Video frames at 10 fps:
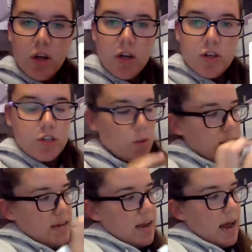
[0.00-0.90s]
So
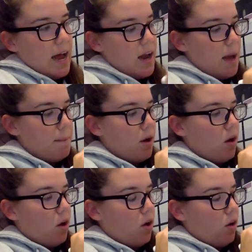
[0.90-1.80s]
we can add up
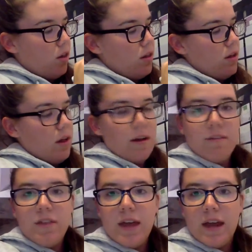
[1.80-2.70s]
all of
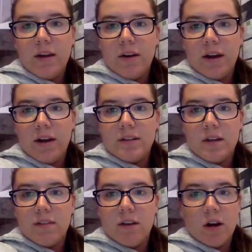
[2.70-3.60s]
the areas
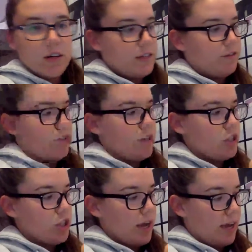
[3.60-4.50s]
of our different
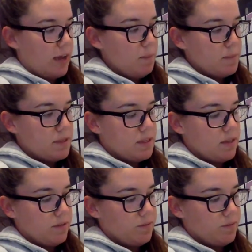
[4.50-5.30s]
shapes,